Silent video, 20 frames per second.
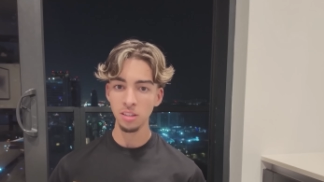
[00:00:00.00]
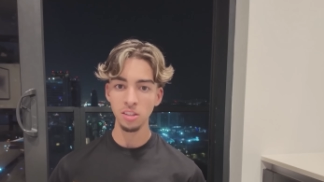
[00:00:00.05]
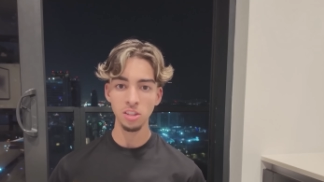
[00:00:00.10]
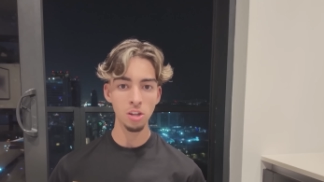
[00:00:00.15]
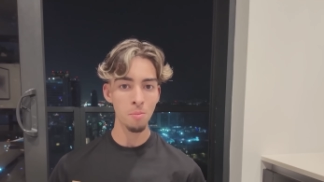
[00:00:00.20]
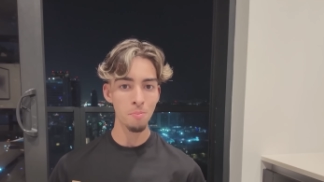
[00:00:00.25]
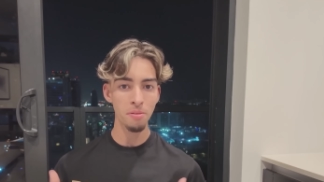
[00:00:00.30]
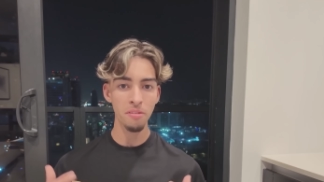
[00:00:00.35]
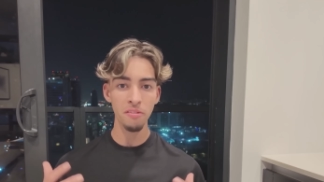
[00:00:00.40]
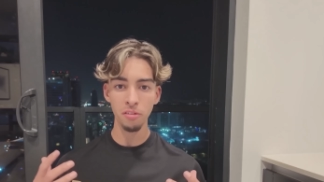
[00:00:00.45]

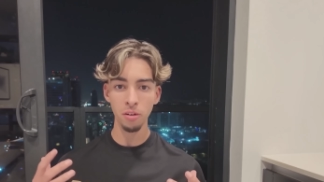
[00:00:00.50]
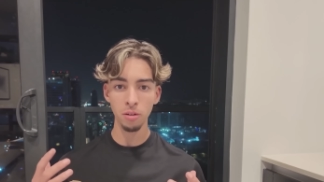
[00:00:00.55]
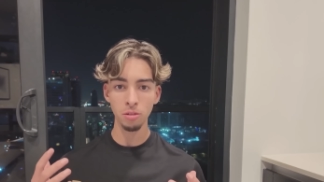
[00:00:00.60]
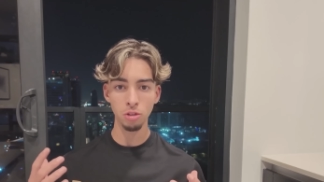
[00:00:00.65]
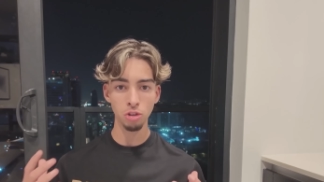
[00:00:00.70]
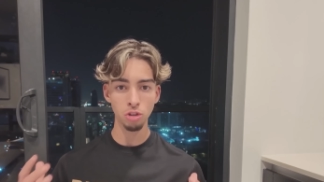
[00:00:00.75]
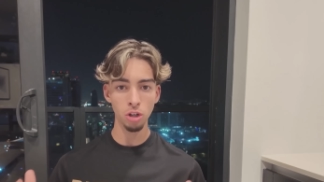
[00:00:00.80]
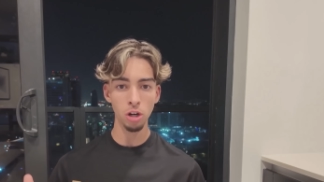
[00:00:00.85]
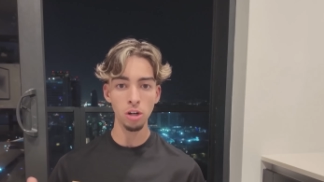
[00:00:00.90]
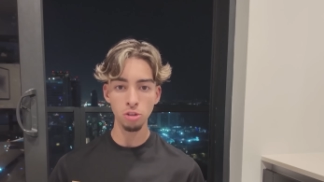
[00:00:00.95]
jumping from
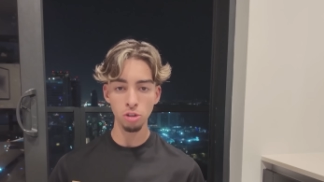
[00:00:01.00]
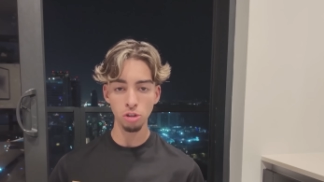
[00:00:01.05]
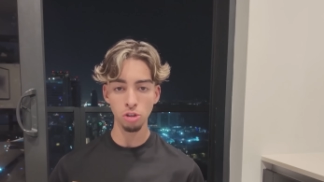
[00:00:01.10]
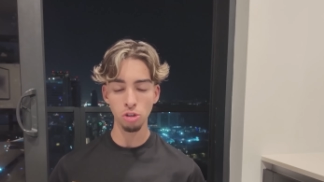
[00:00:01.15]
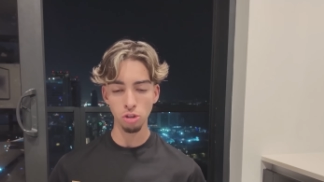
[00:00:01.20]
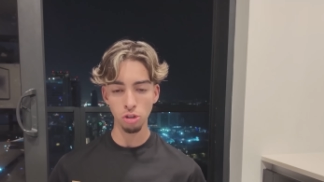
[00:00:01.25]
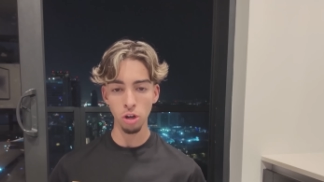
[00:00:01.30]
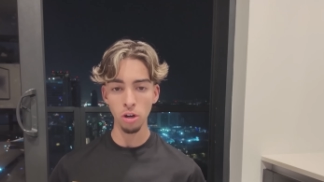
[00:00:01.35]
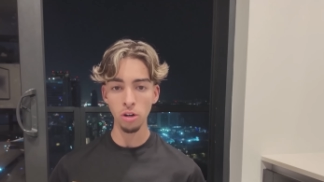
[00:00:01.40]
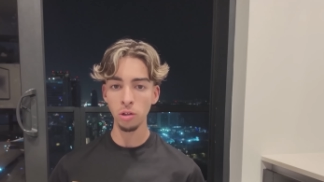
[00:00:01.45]
start
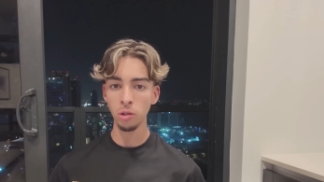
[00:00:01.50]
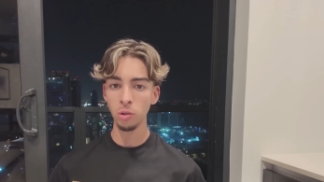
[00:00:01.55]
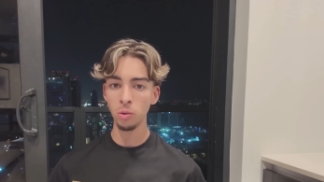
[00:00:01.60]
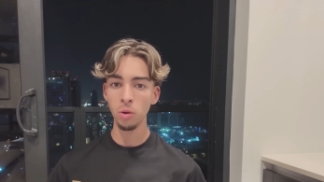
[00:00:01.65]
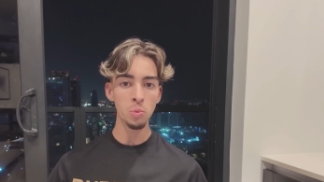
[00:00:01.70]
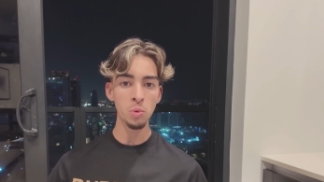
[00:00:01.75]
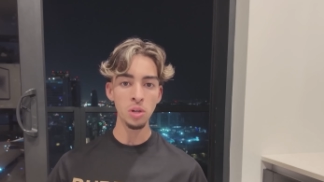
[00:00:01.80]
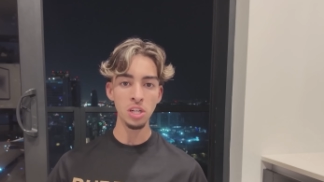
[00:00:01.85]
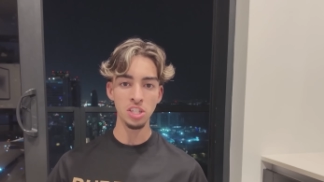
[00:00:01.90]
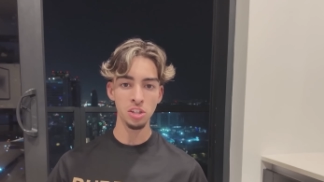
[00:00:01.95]

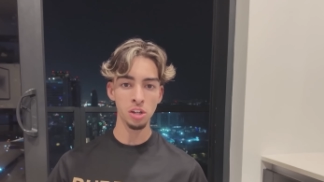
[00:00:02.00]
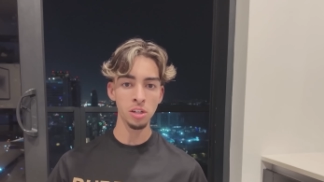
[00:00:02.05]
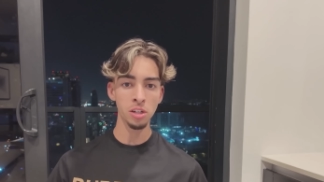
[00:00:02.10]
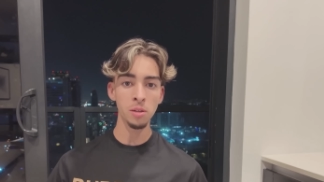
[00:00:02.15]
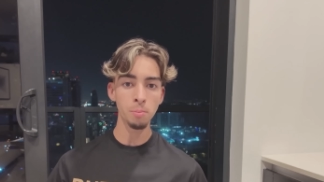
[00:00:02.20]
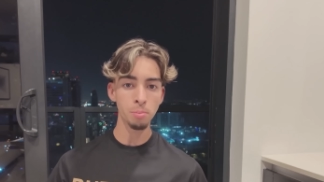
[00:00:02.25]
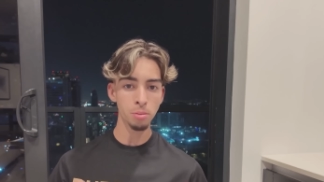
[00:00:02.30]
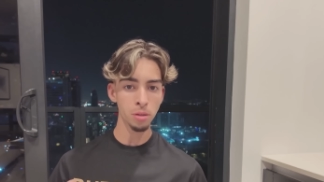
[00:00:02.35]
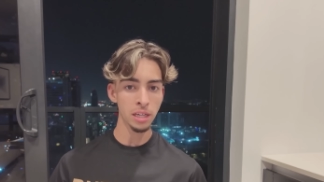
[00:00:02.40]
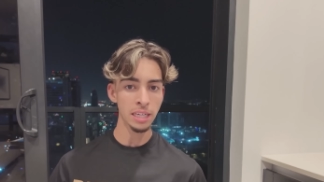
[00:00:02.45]
tutorial,
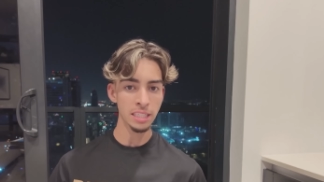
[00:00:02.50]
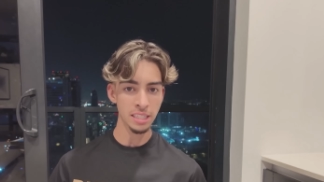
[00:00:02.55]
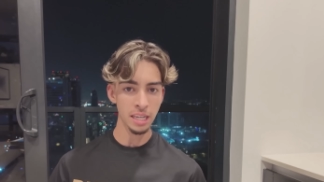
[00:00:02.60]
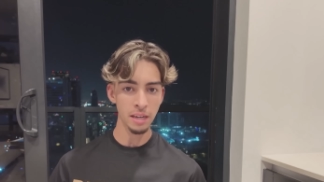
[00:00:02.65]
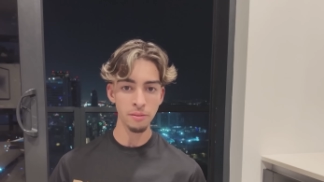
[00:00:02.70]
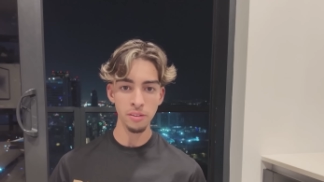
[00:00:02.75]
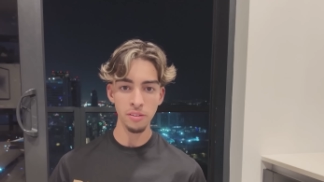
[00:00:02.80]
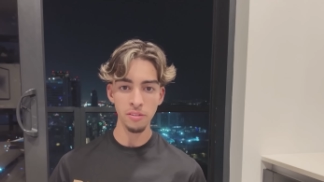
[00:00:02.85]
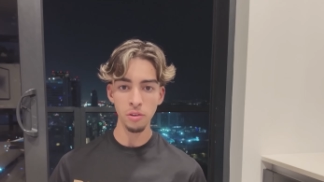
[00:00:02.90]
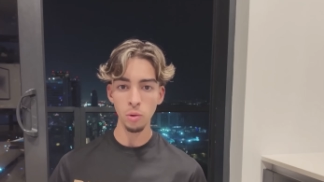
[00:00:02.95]
restarting projects
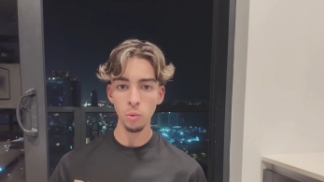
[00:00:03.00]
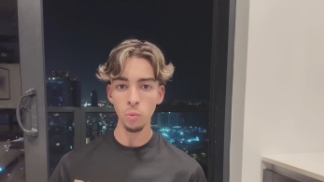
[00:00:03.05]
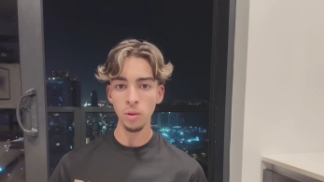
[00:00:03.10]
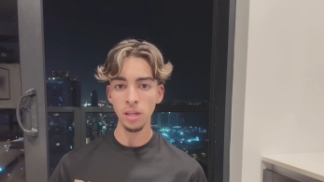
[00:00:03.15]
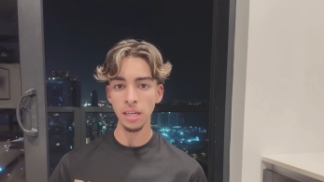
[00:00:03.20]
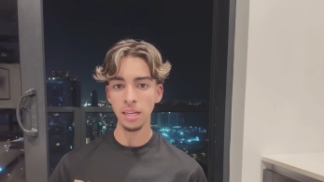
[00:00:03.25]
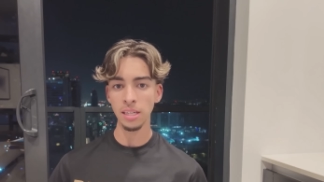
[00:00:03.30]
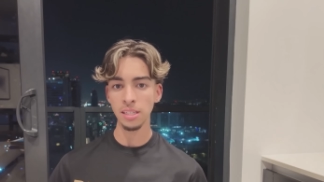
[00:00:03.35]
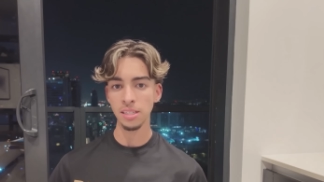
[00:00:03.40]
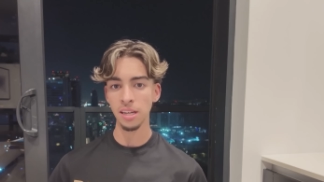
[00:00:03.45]
every few
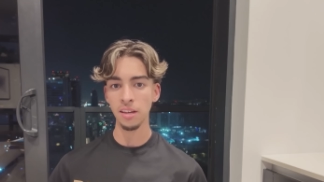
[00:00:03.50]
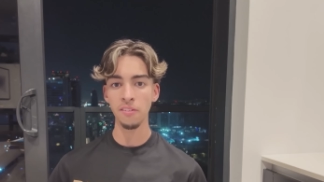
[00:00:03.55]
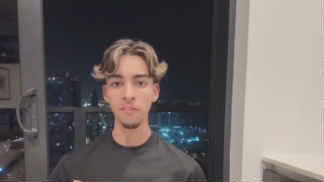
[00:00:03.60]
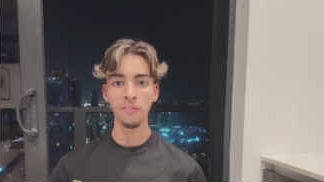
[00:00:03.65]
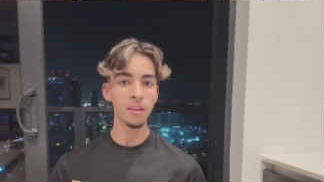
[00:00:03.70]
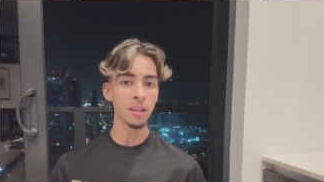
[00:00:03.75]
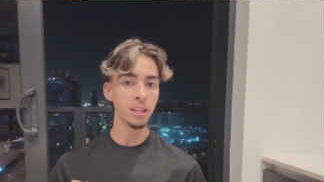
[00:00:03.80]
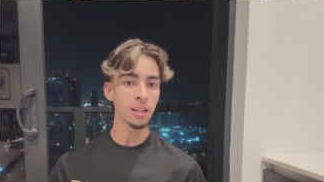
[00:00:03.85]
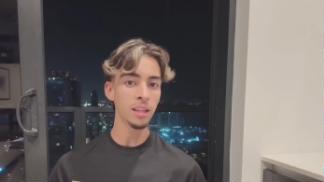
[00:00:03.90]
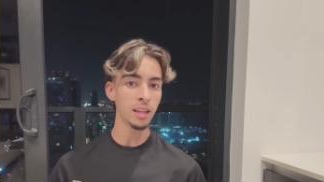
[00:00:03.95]
weeks,
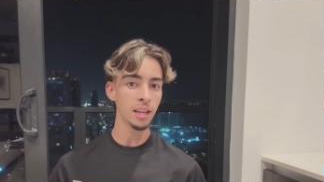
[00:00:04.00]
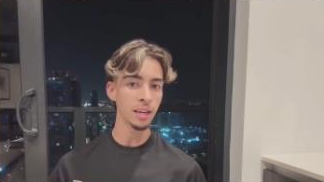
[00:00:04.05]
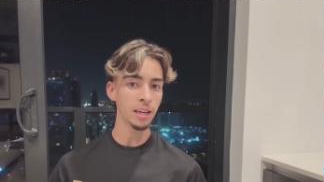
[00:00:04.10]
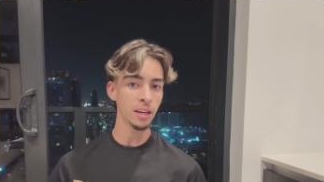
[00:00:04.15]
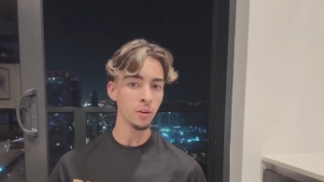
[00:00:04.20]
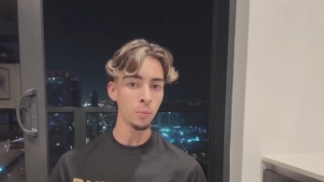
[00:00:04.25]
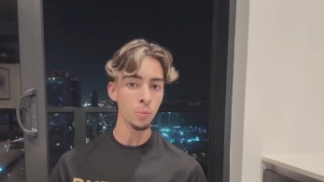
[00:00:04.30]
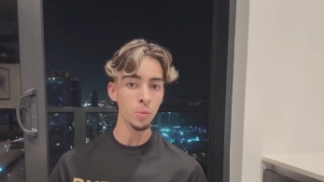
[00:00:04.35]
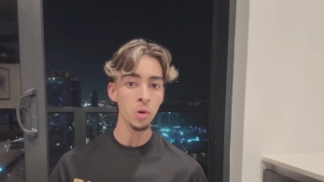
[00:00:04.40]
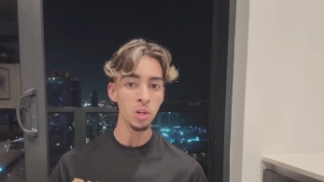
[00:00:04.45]
and feeling like
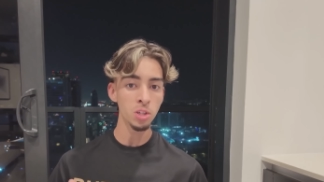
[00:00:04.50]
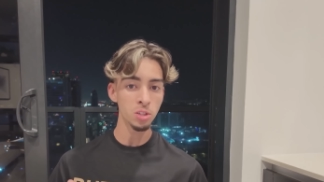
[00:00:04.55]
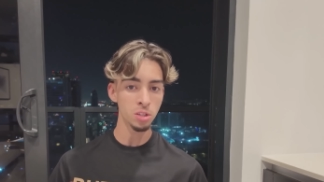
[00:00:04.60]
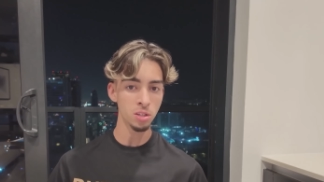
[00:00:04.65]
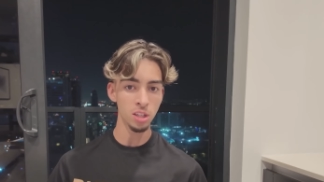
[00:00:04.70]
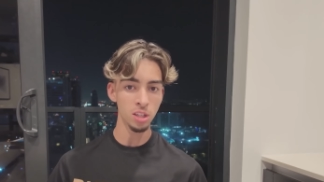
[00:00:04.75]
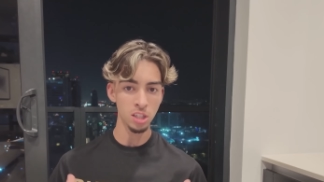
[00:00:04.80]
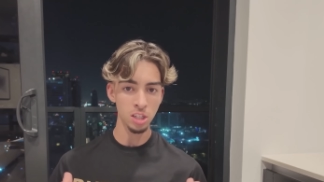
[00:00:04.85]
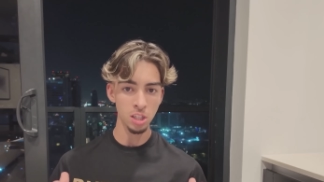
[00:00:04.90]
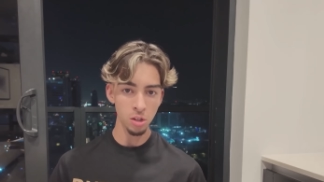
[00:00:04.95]
Unreal
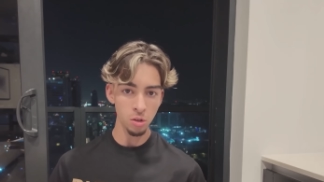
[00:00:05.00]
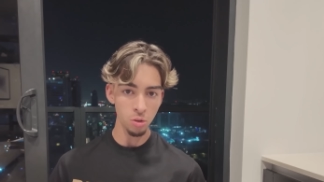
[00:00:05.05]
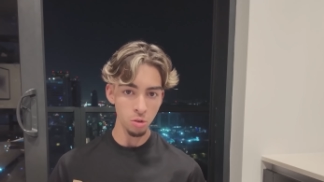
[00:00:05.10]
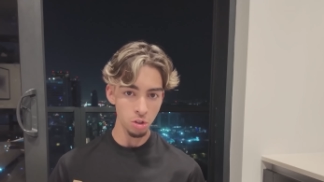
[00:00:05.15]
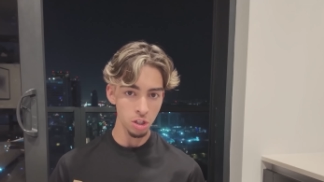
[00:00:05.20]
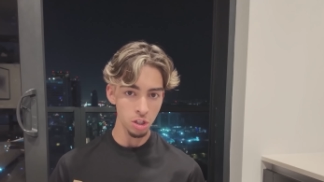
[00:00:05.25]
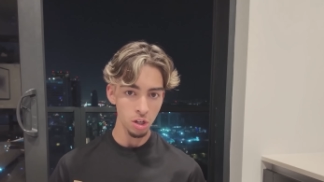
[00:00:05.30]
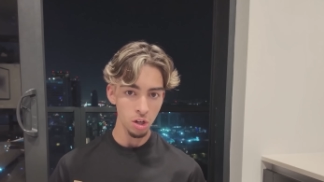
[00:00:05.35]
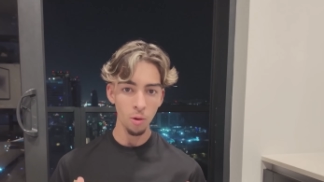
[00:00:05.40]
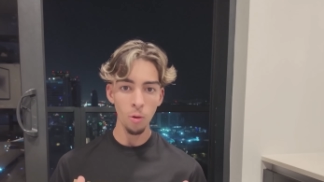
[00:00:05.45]
Engine is
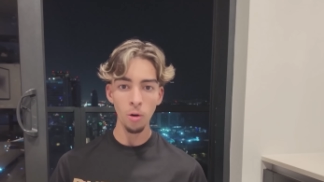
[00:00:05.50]
huge,